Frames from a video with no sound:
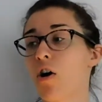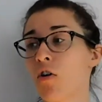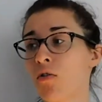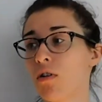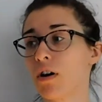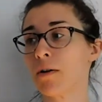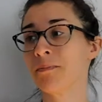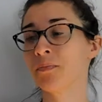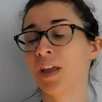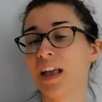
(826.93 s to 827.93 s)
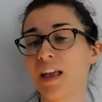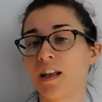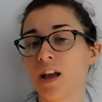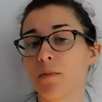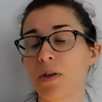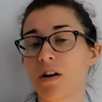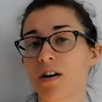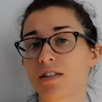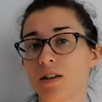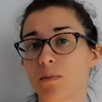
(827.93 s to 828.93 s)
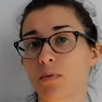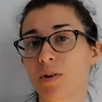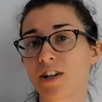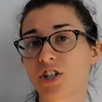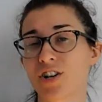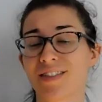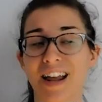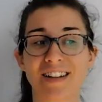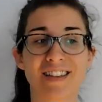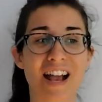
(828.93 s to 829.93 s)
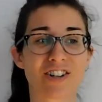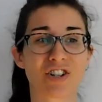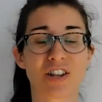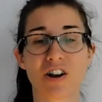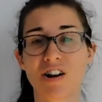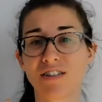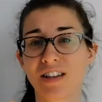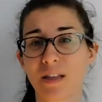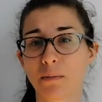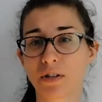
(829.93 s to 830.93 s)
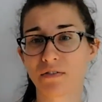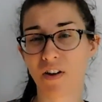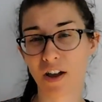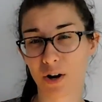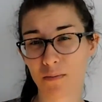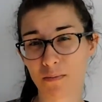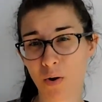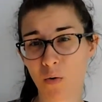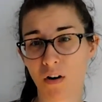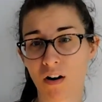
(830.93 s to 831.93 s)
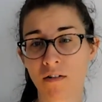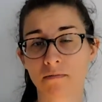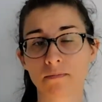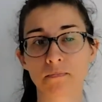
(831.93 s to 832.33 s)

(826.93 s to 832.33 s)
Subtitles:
Or it can be causing pressure that is actually causing them to fire more,